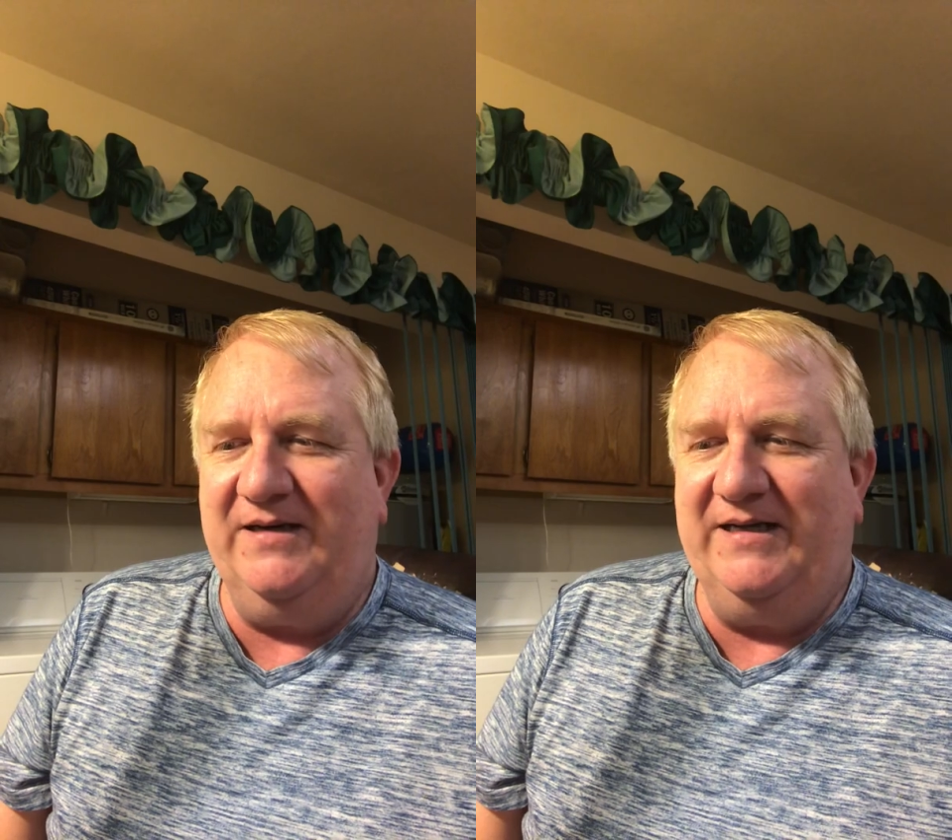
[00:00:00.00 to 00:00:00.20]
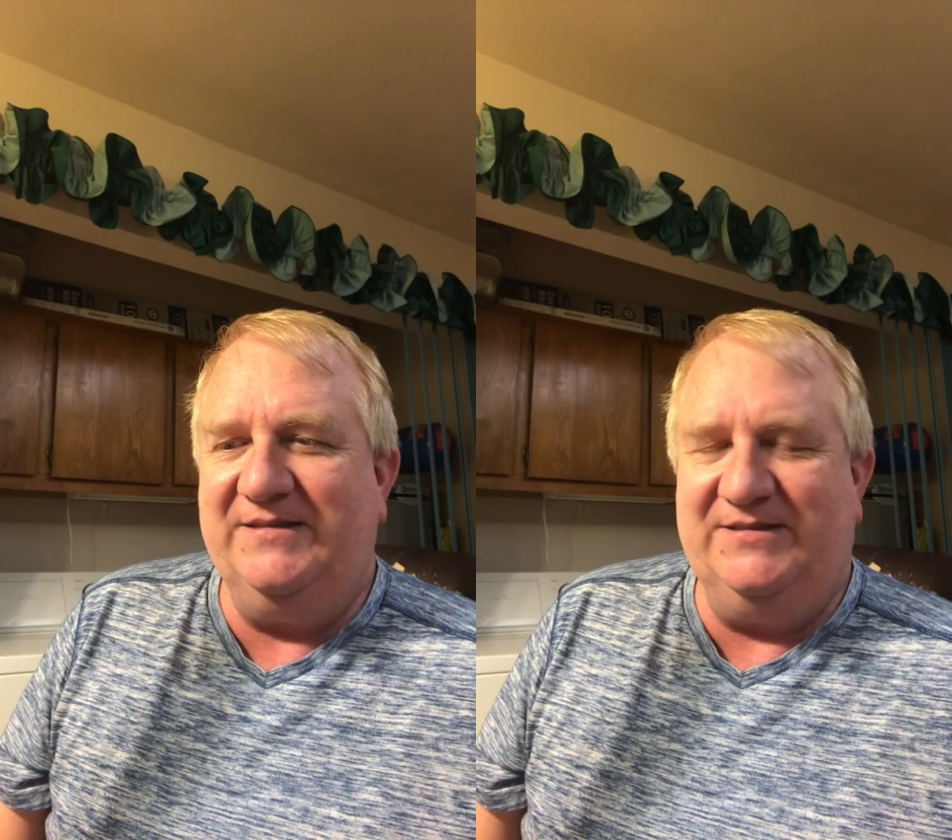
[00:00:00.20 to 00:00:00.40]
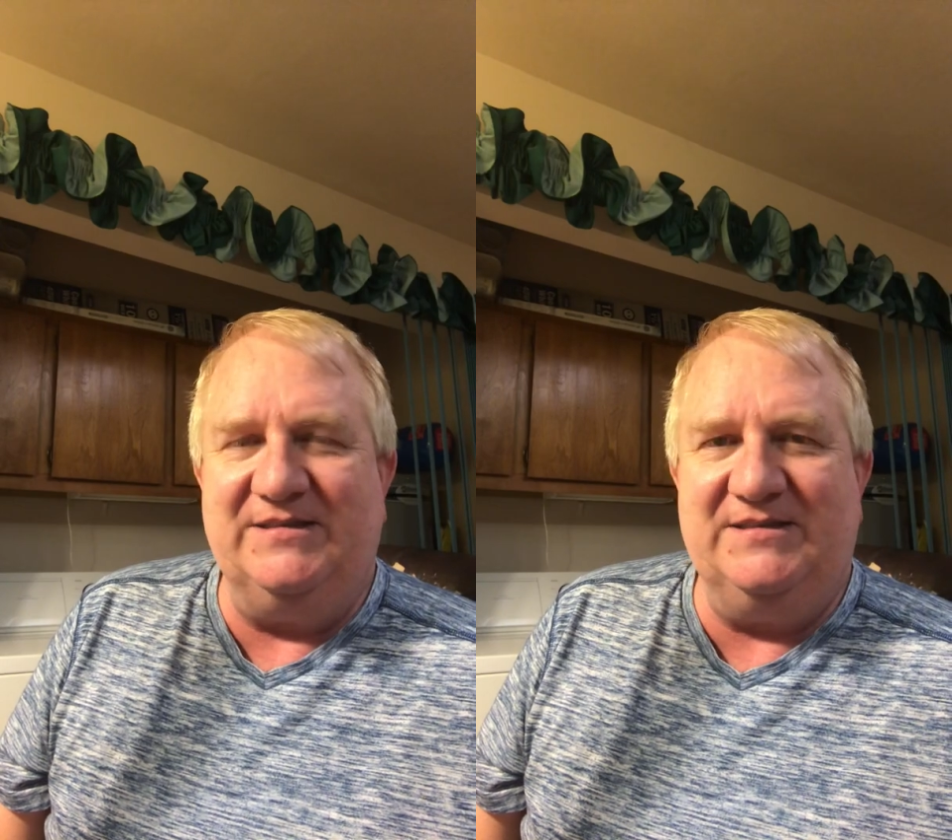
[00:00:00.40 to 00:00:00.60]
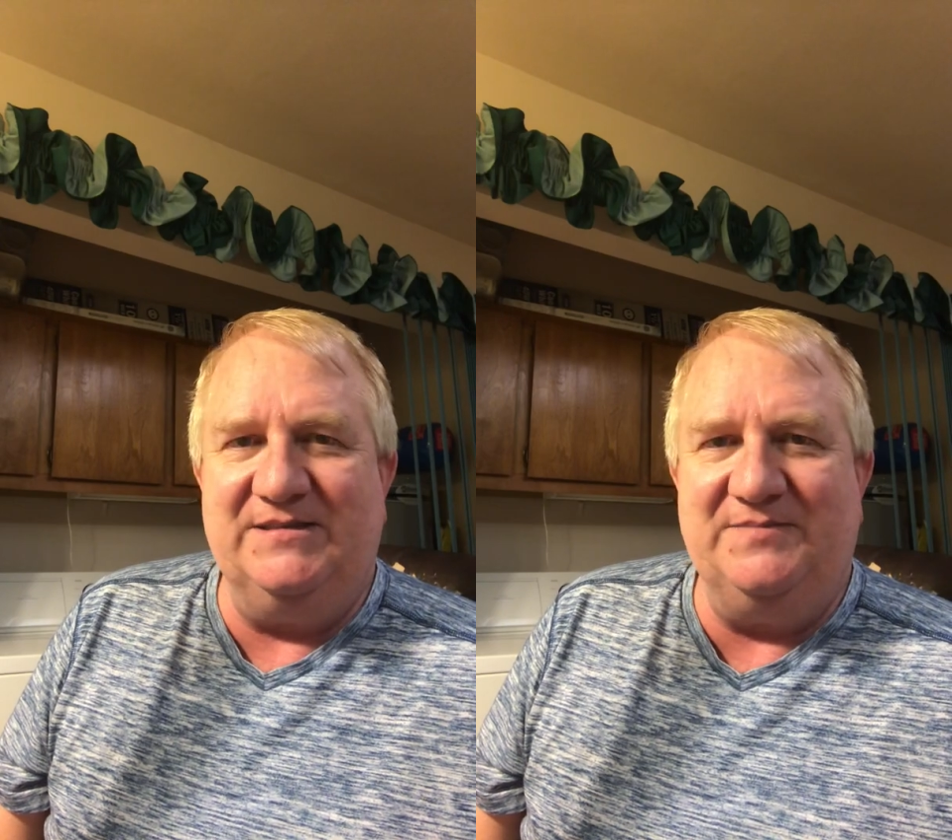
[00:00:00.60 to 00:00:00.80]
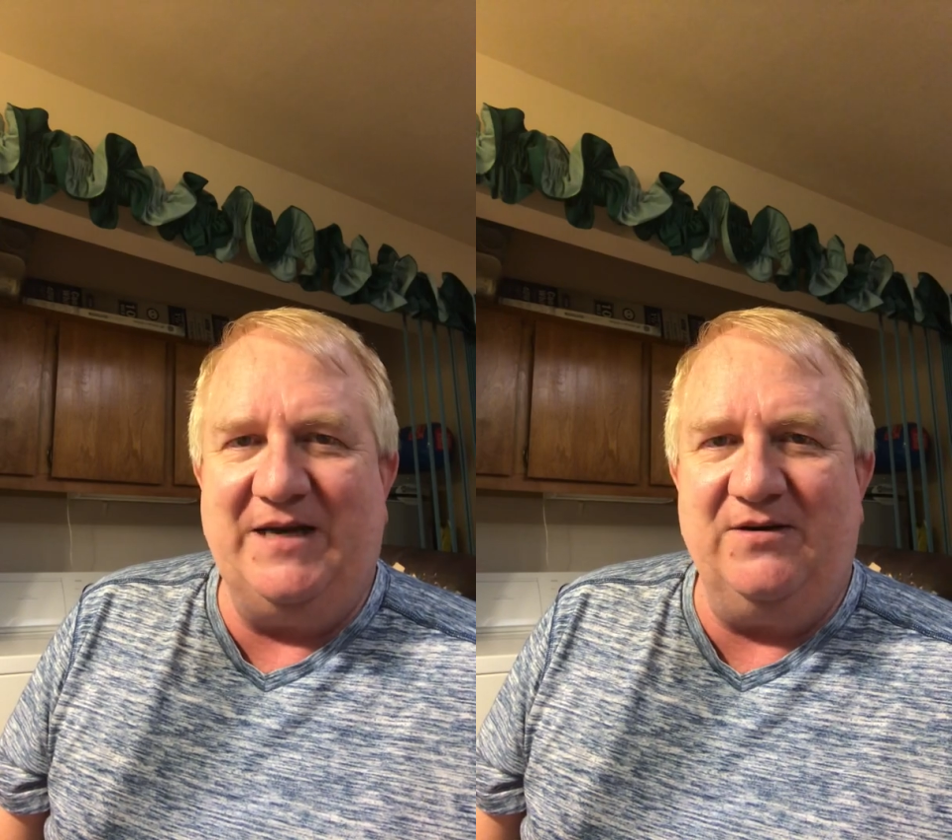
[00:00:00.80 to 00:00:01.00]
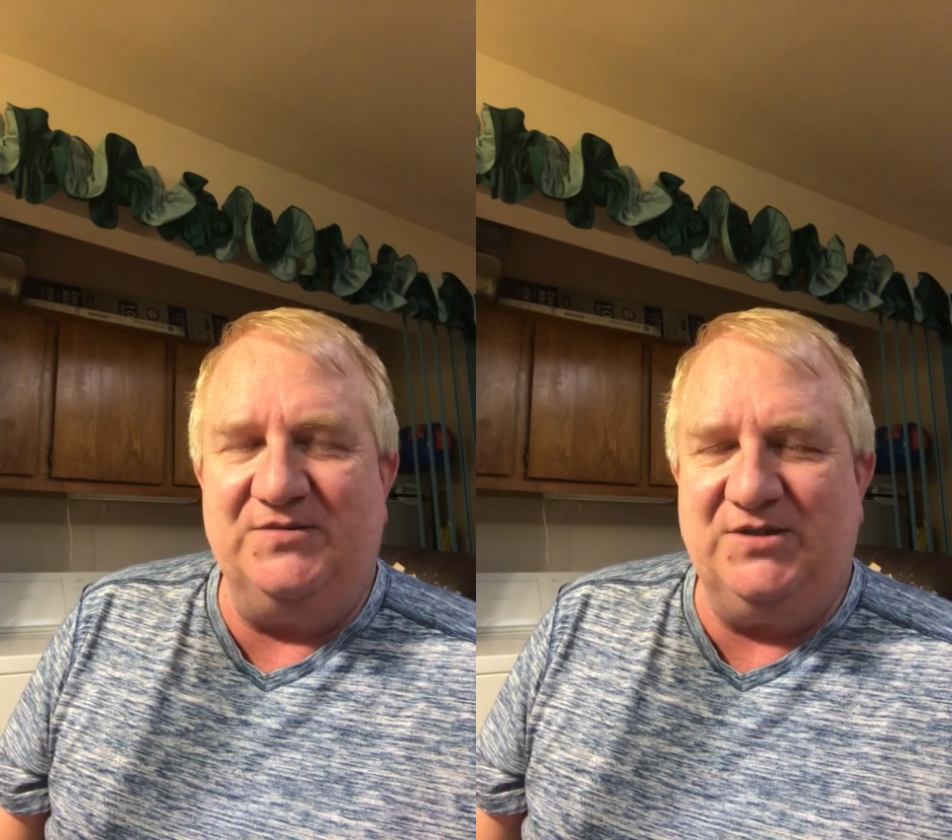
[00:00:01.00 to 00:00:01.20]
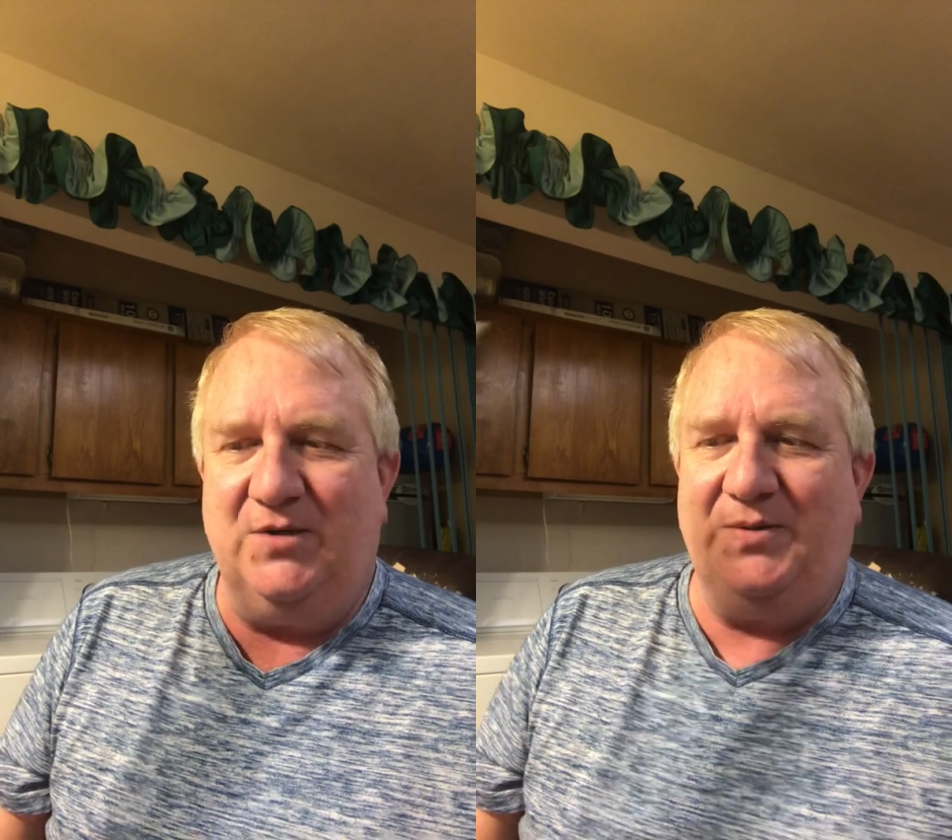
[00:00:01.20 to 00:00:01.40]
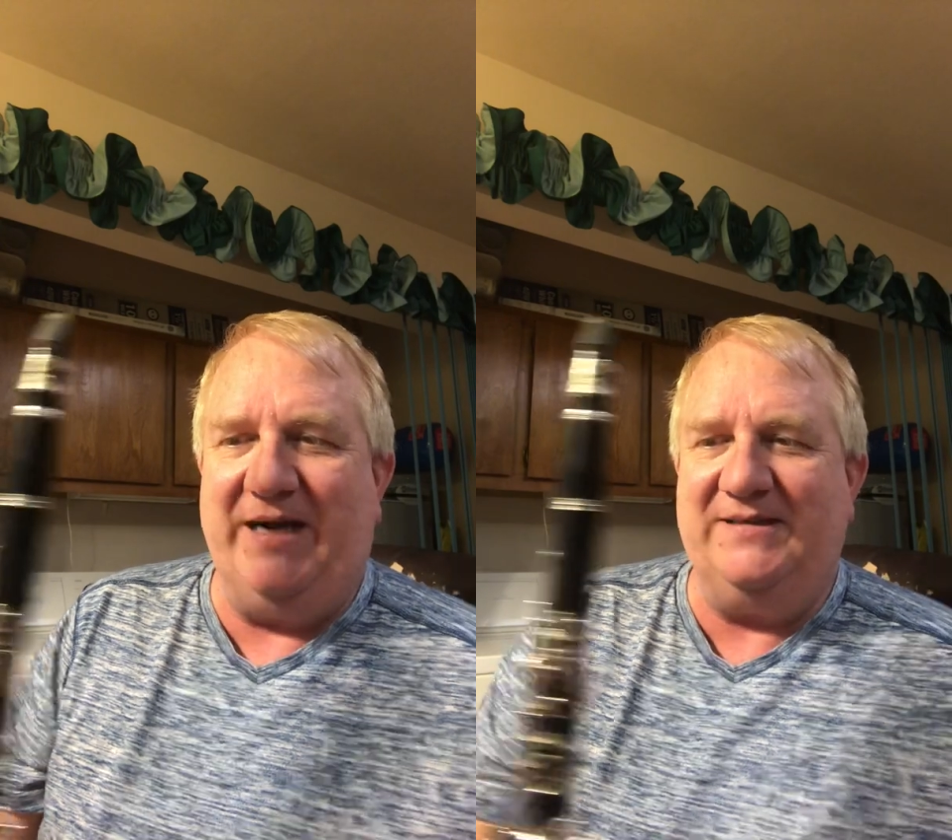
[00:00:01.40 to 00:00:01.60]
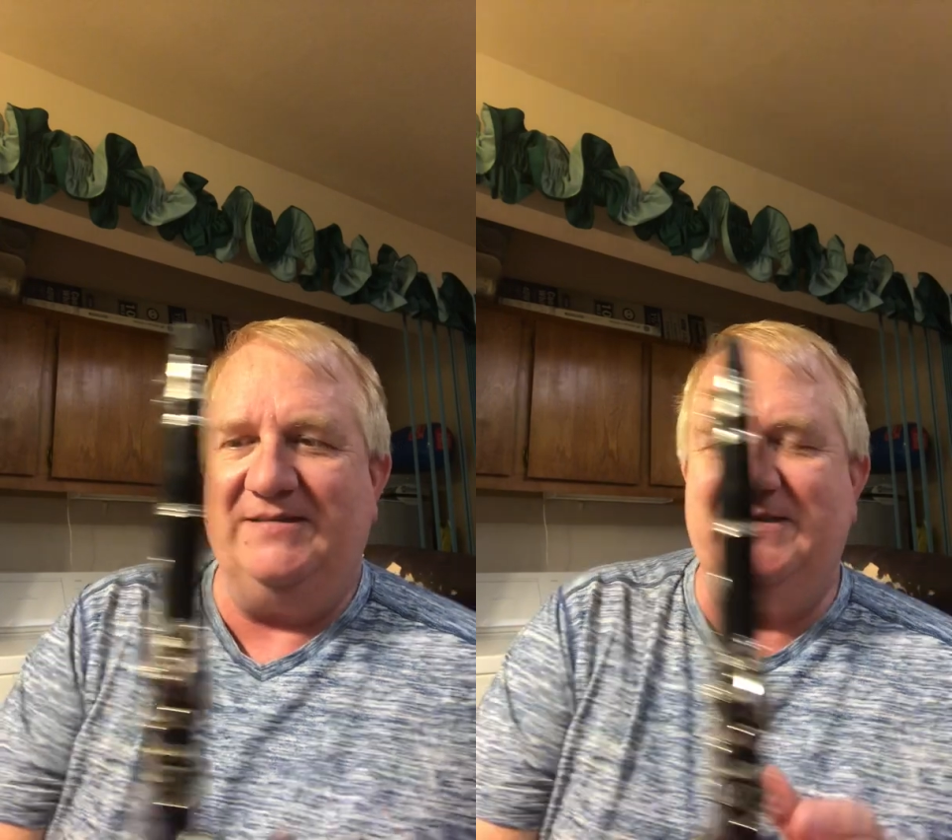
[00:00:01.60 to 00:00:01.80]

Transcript: it's just a matter of slow practice.